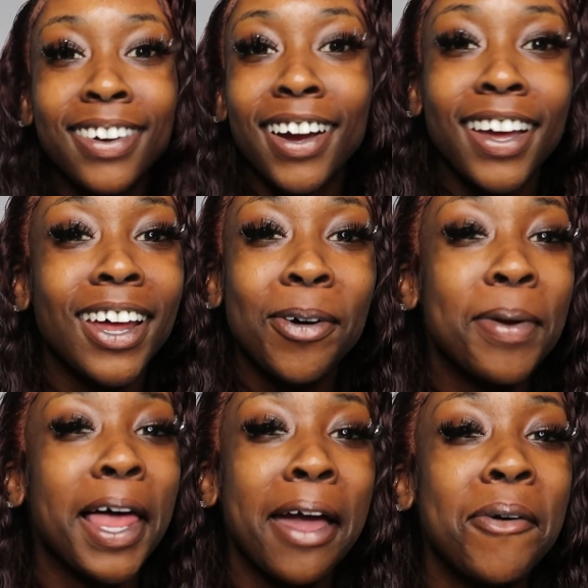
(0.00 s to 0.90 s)
girl
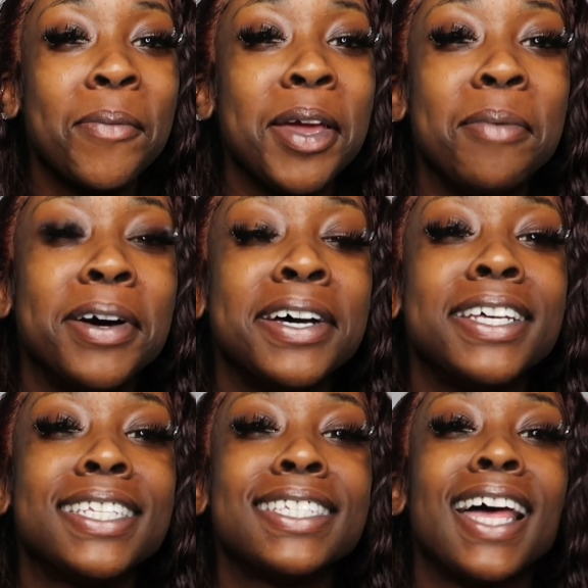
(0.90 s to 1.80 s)
don't play with me
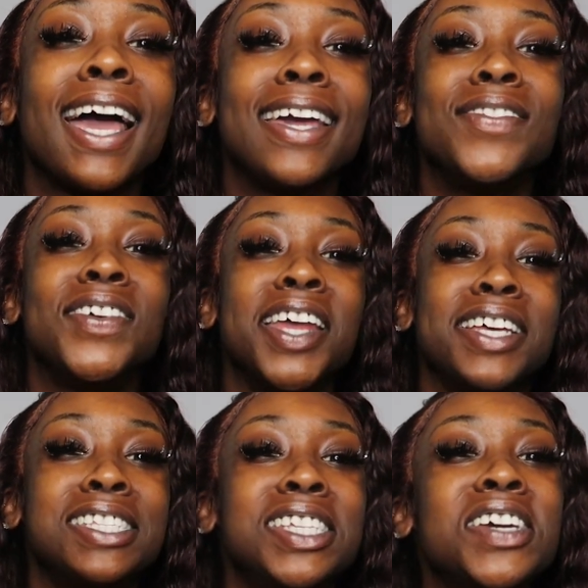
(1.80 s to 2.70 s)
because it's not even
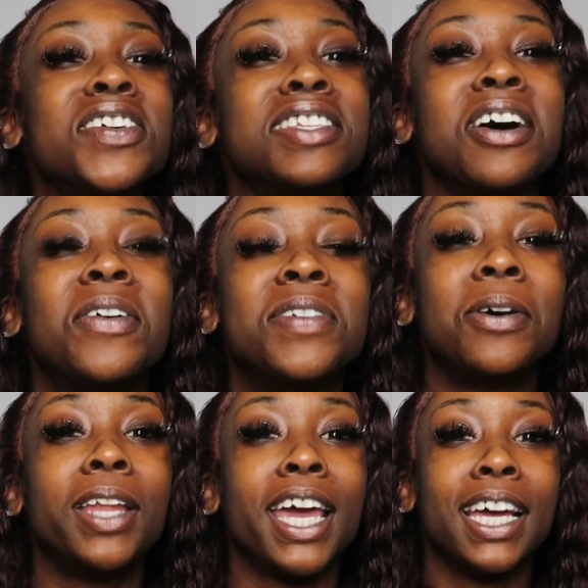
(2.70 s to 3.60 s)
that serious over oh,
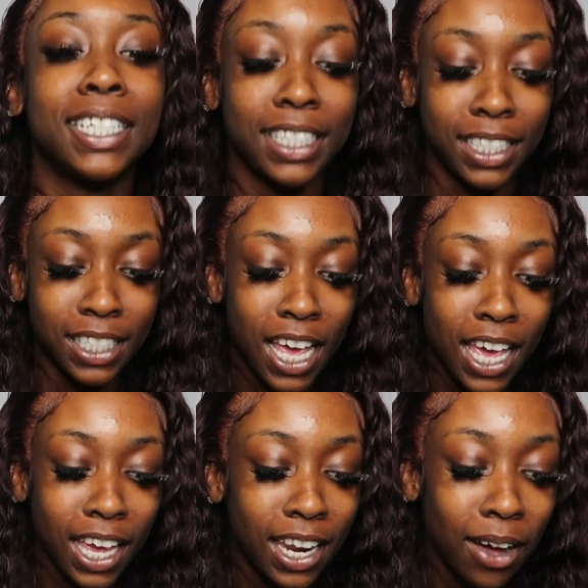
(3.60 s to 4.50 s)
no lashes
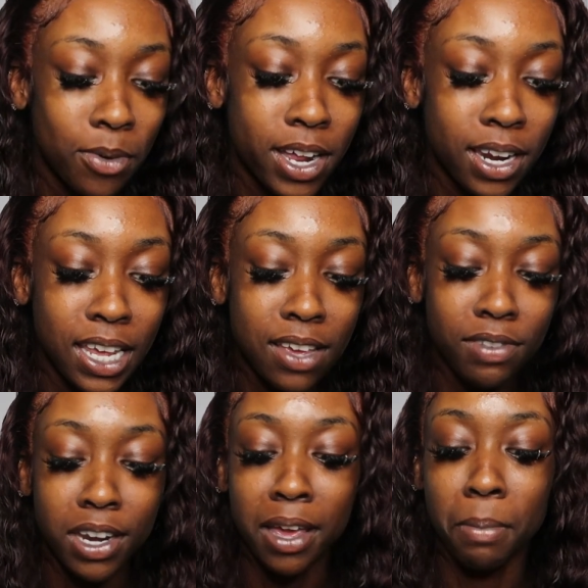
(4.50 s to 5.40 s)
and i wasn't
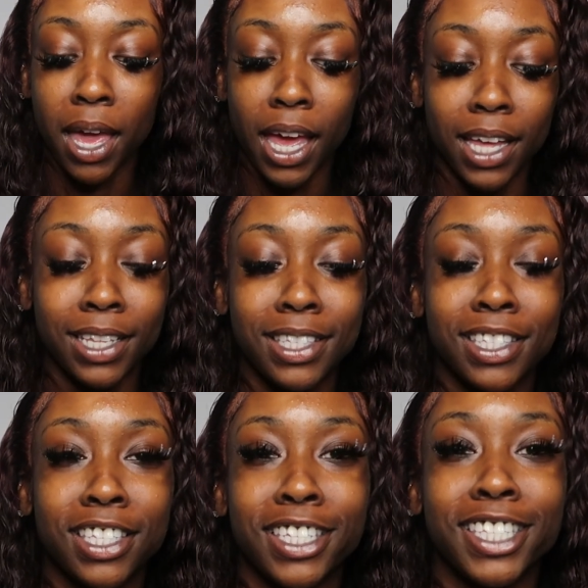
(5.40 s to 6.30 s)
even that mad
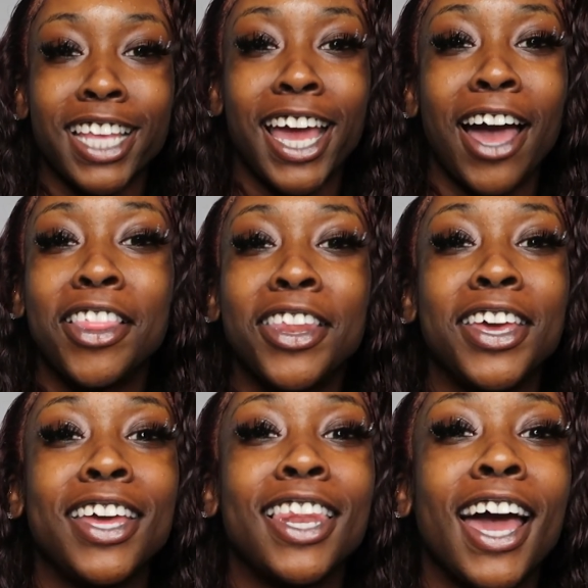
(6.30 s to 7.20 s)
to say I was
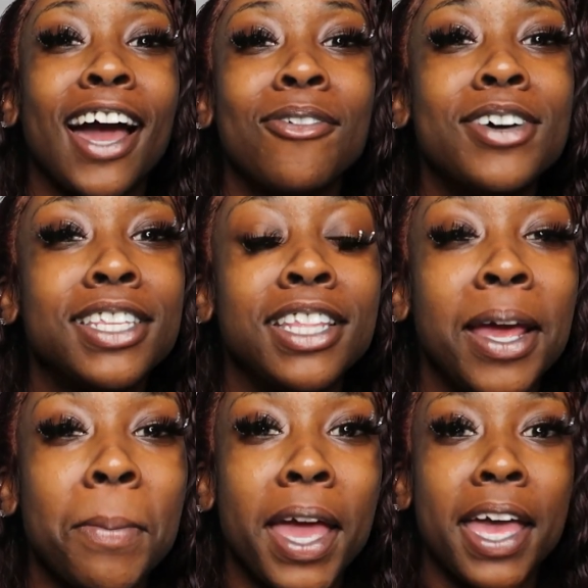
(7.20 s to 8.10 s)
it like i wasn't
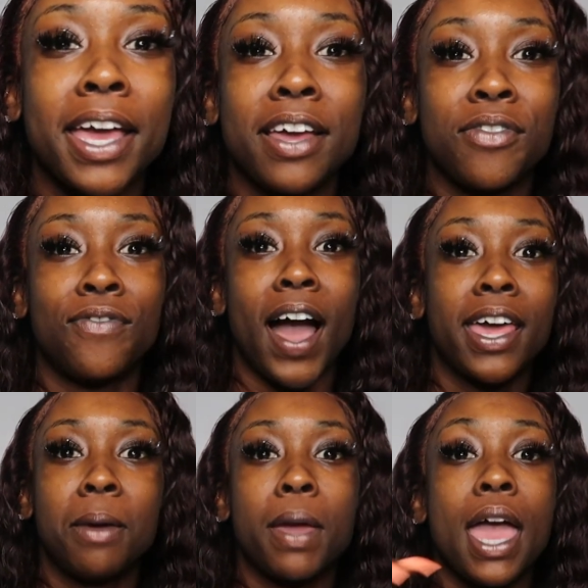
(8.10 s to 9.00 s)
that mad
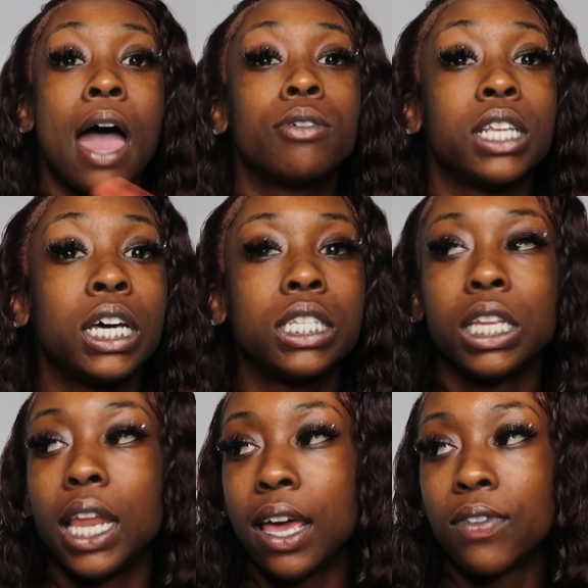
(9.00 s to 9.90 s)
fighting man i was
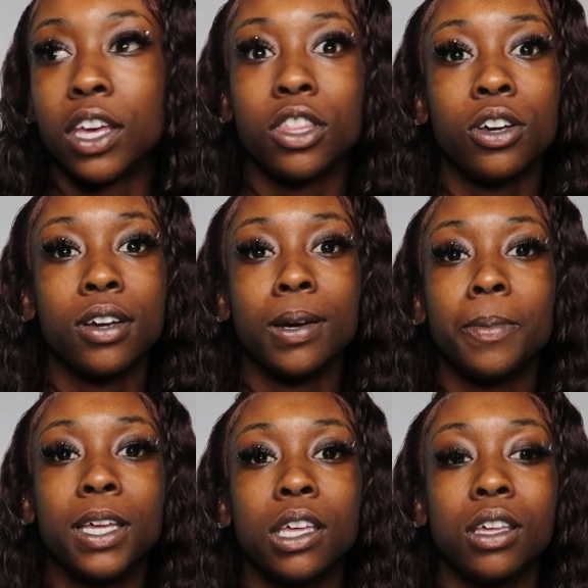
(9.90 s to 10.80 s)
honestly laughing at the girl
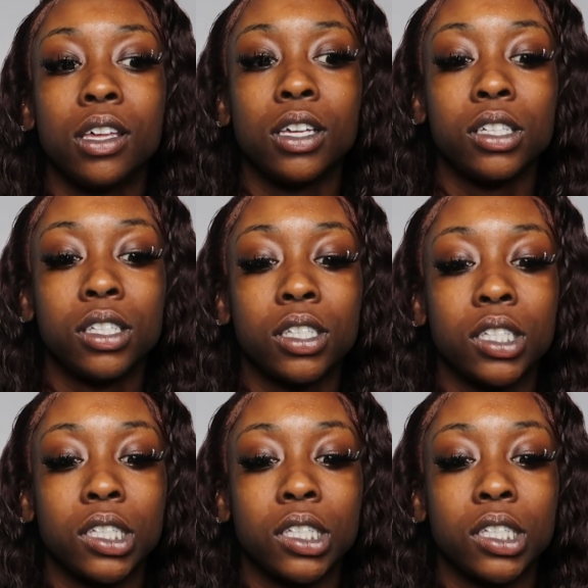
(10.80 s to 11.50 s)
because